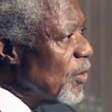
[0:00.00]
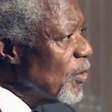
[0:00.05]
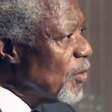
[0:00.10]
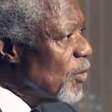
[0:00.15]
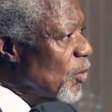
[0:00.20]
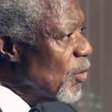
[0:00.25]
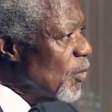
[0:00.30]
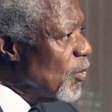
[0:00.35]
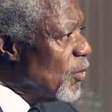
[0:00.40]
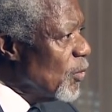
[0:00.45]
you
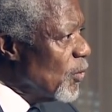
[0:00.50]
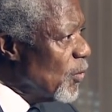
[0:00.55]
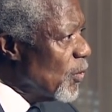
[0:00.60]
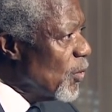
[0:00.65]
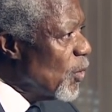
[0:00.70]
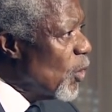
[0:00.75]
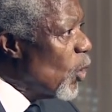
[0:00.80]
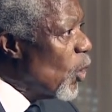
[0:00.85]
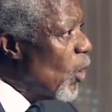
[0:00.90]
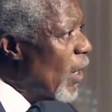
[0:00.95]
should
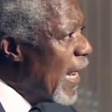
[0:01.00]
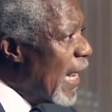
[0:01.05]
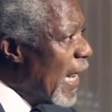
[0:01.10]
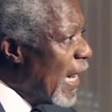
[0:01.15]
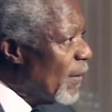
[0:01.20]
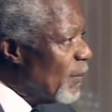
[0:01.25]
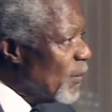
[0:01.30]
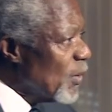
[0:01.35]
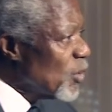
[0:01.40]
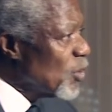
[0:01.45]
do no
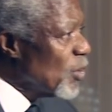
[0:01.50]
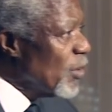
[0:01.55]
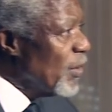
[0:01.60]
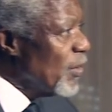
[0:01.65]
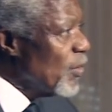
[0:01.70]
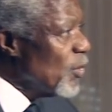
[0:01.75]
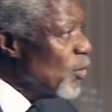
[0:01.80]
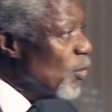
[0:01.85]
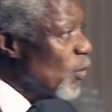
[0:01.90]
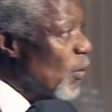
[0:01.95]
harm. You
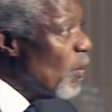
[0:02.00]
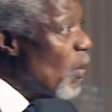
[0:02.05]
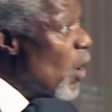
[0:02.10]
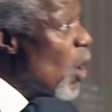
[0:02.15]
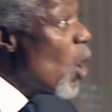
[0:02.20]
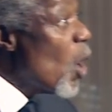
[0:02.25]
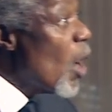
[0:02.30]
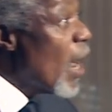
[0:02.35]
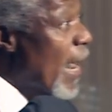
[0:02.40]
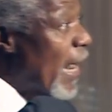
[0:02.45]
shouldn't do more